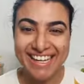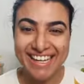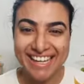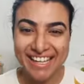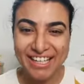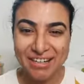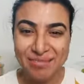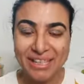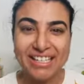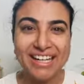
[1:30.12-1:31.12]
Hey,
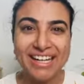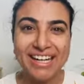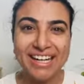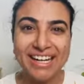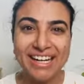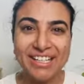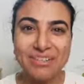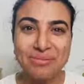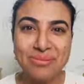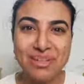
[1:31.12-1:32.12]
Namita. Hi,
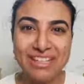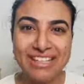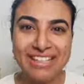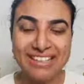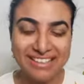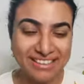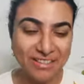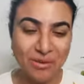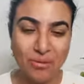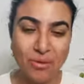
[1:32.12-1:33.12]
good
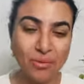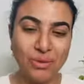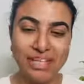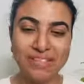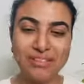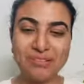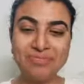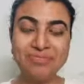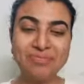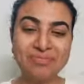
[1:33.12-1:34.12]
morning. Warm welcome.